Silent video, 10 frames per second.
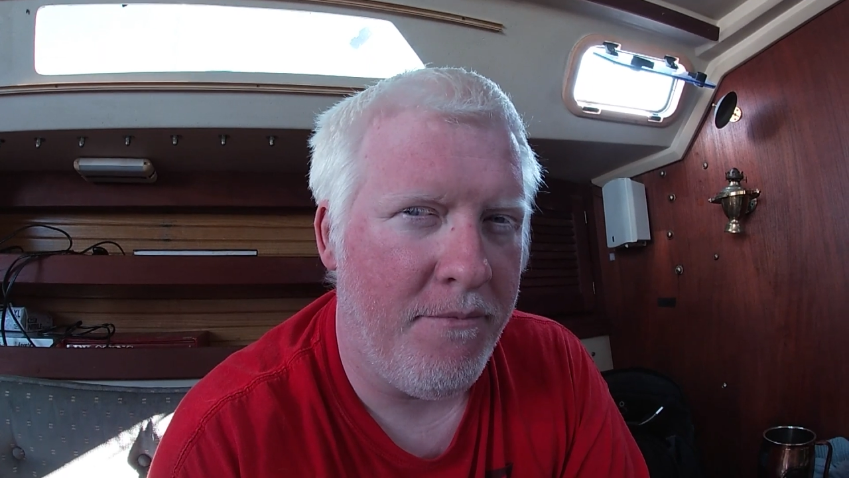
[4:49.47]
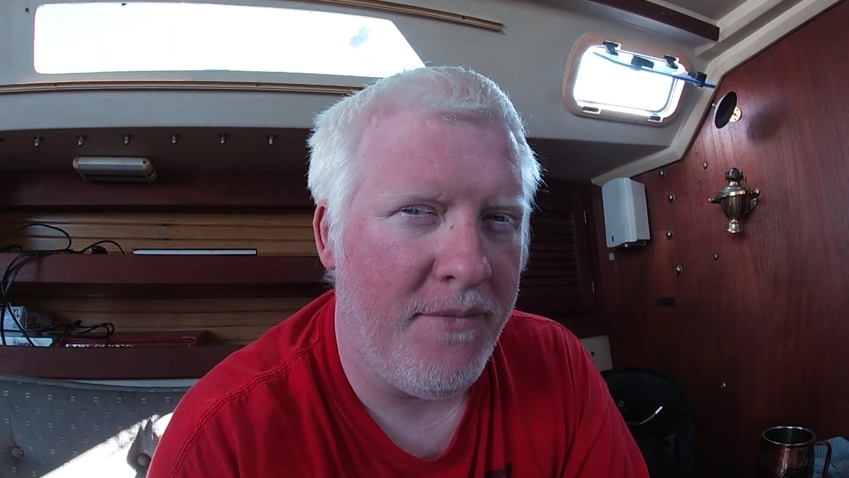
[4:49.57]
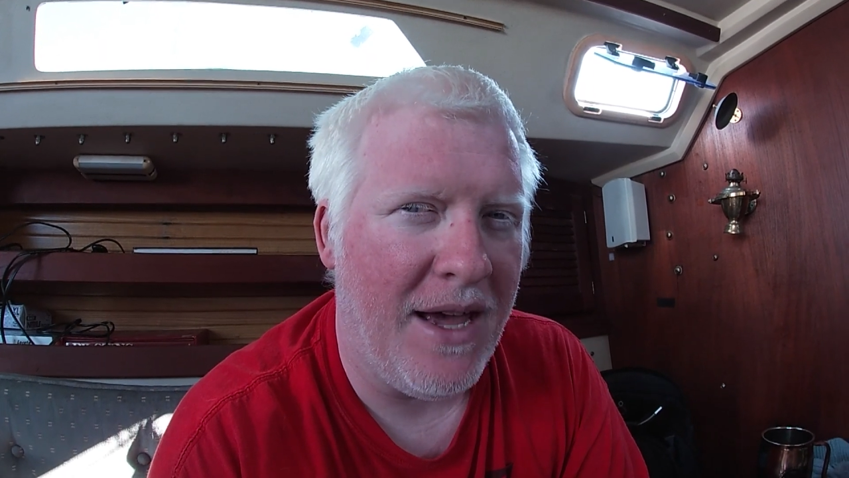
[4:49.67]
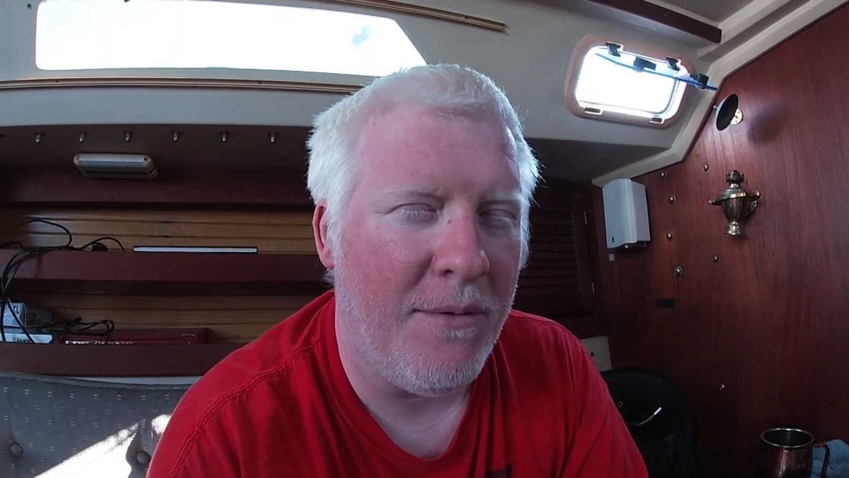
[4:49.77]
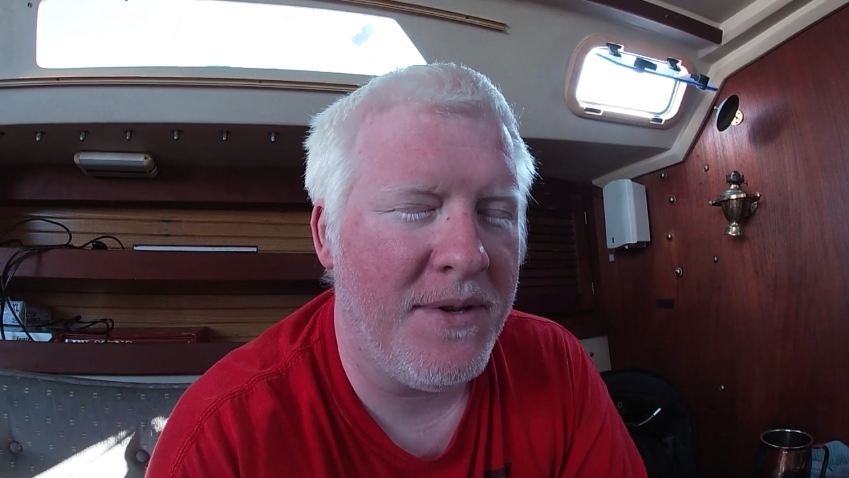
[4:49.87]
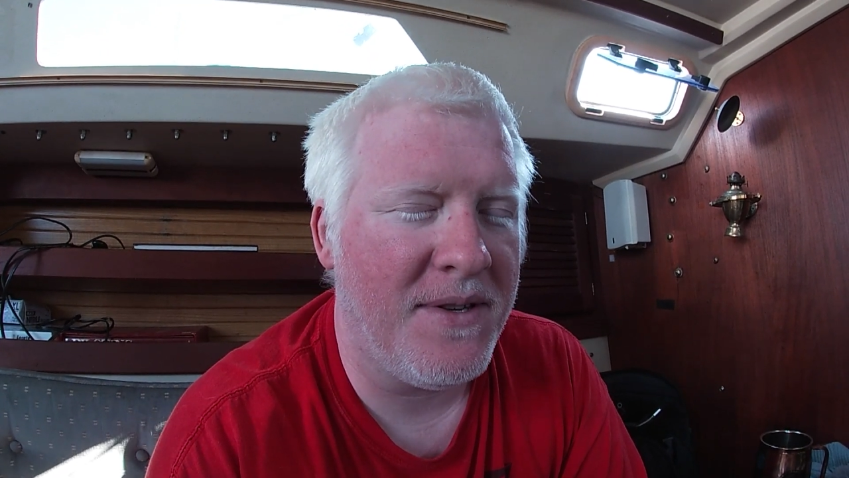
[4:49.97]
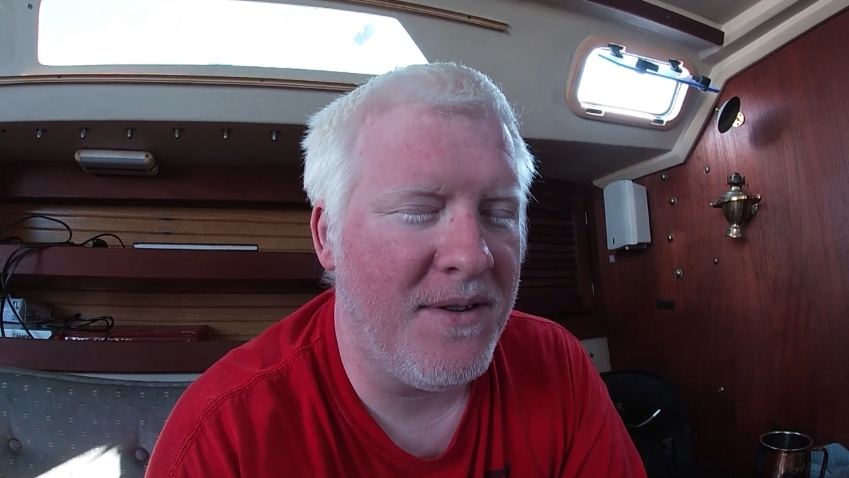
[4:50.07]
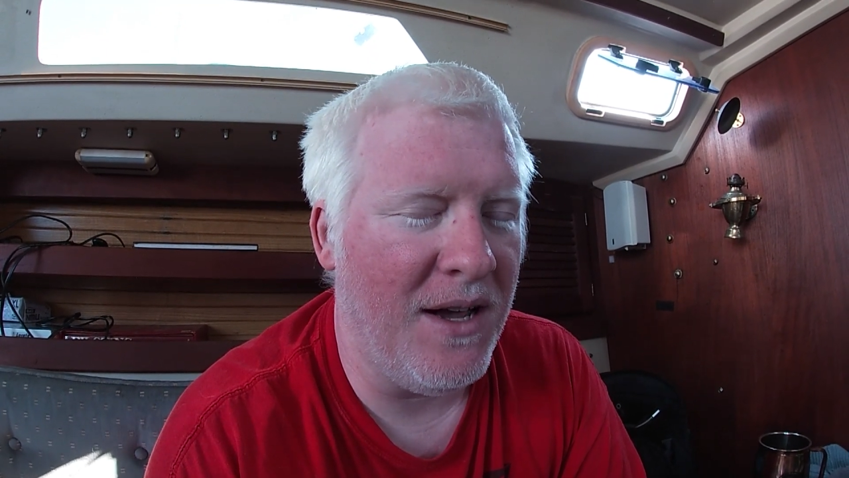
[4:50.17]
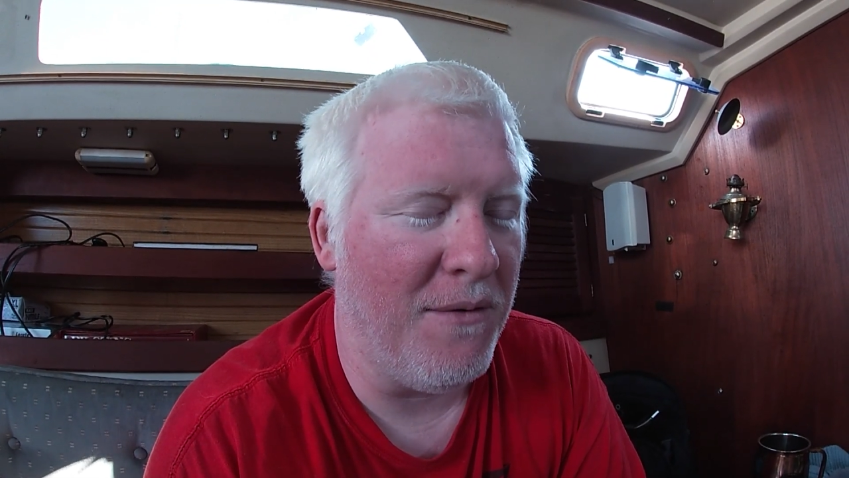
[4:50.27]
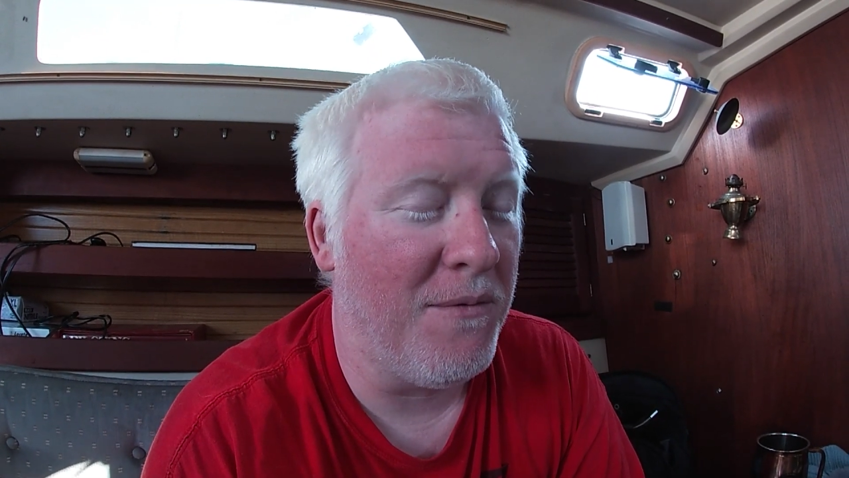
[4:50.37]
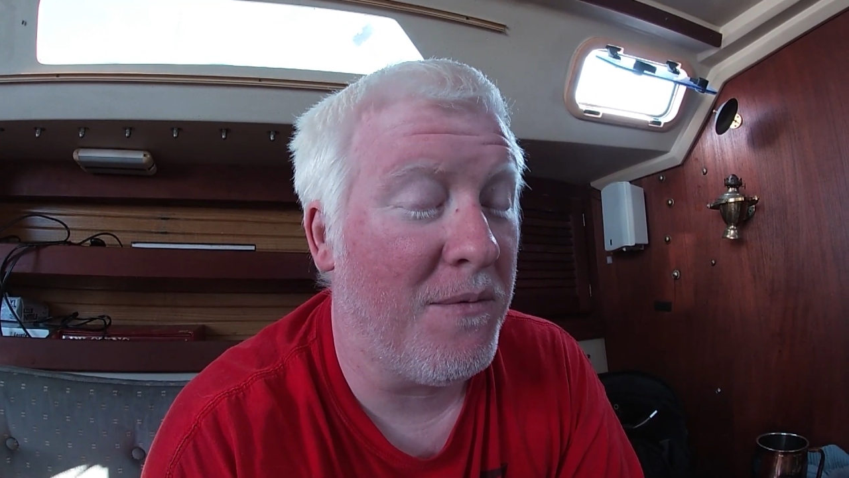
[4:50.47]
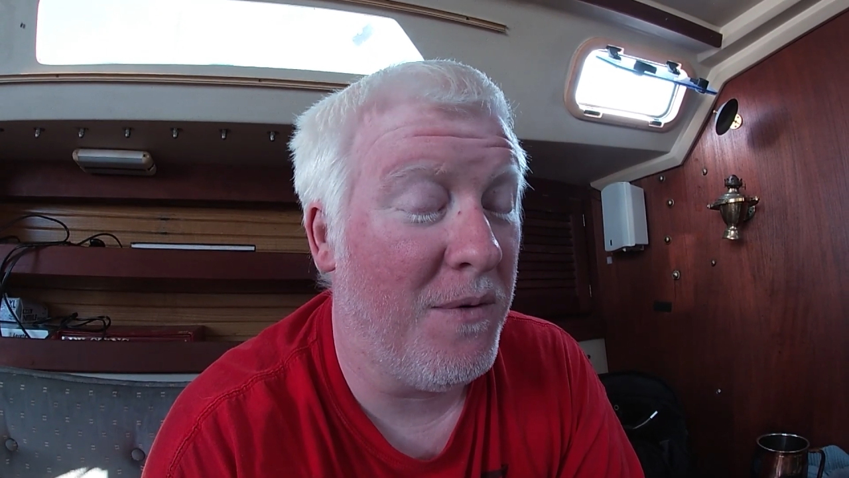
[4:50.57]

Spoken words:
that was a